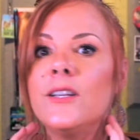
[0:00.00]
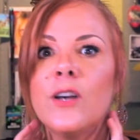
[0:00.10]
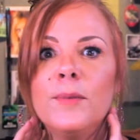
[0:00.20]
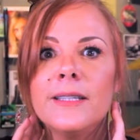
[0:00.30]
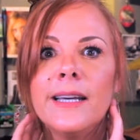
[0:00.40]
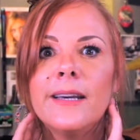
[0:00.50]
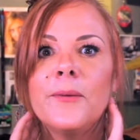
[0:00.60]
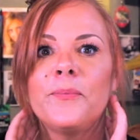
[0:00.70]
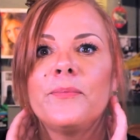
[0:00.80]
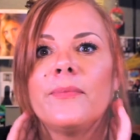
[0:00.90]
it's almost
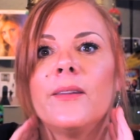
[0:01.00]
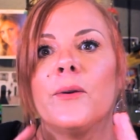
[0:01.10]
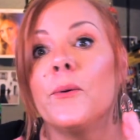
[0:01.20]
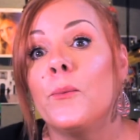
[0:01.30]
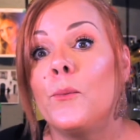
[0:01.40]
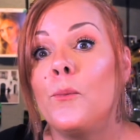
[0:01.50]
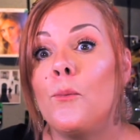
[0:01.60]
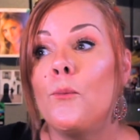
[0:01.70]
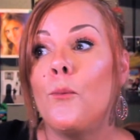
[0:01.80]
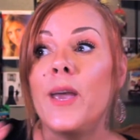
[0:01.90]
like
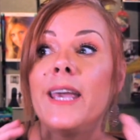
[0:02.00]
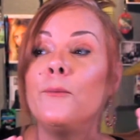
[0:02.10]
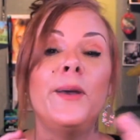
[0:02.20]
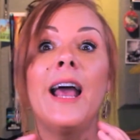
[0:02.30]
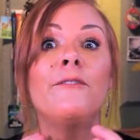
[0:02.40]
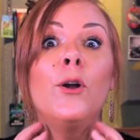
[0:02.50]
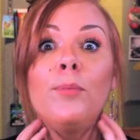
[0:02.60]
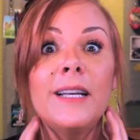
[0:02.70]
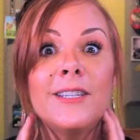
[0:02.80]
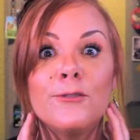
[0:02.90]
we we have no
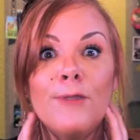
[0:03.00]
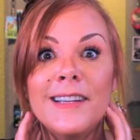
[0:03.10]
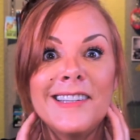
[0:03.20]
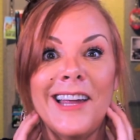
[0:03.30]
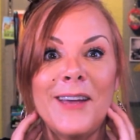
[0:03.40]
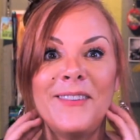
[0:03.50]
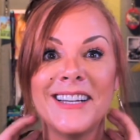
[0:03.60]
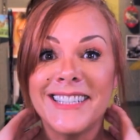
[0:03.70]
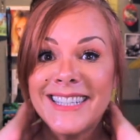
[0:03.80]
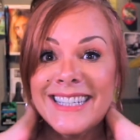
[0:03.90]
place to resonate
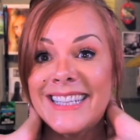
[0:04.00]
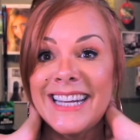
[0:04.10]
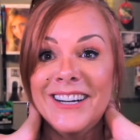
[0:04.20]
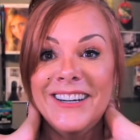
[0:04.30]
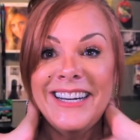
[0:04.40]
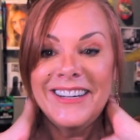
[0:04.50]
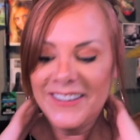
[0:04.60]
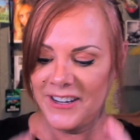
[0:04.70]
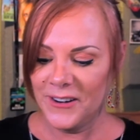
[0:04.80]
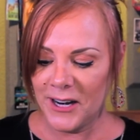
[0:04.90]
because it's thinner
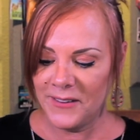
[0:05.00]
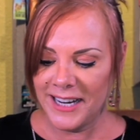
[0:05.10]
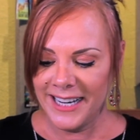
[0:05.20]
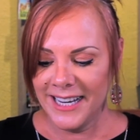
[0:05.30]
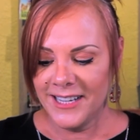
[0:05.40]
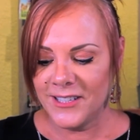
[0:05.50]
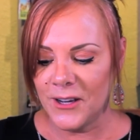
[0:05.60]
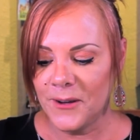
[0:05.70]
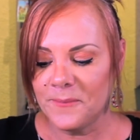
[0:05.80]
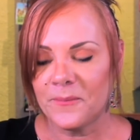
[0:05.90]
here, you know what I mean?
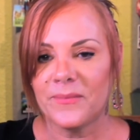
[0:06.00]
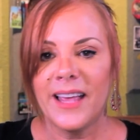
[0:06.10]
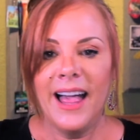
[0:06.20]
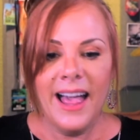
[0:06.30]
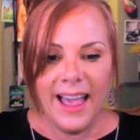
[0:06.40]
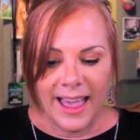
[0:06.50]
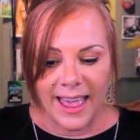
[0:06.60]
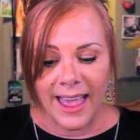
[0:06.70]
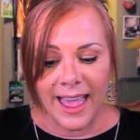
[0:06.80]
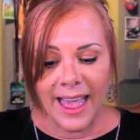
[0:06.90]
So
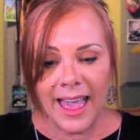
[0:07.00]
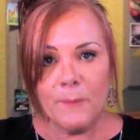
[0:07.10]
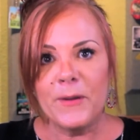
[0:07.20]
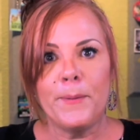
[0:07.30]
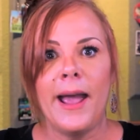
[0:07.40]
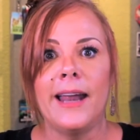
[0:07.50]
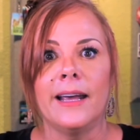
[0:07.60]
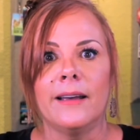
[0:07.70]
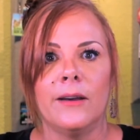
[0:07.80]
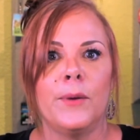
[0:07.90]
eh, we
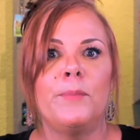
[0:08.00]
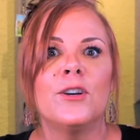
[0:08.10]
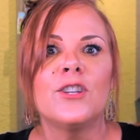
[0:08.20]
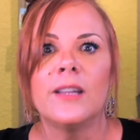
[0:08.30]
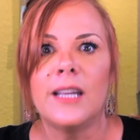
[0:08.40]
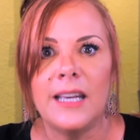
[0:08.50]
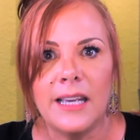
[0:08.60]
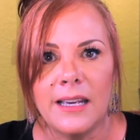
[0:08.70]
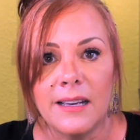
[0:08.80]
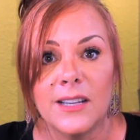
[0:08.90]
panic and we push on the
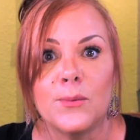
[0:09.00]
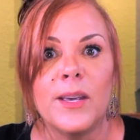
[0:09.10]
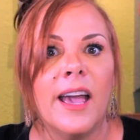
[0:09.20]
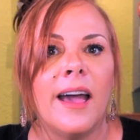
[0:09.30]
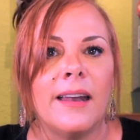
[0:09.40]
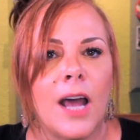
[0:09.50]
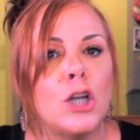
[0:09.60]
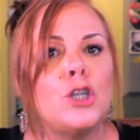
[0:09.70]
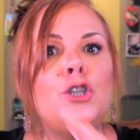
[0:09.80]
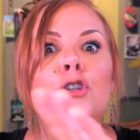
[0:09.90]
E because we can.
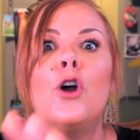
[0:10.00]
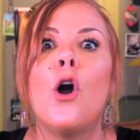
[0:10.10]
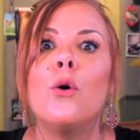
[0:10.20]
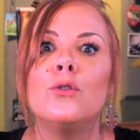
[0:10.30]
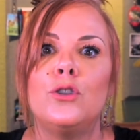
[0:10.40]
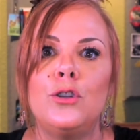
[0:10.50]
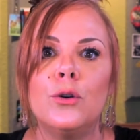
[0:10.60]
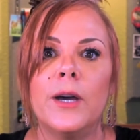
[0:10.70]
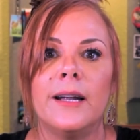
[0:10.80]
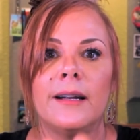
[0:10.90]
Don't
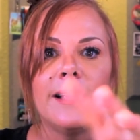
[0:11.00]
do it.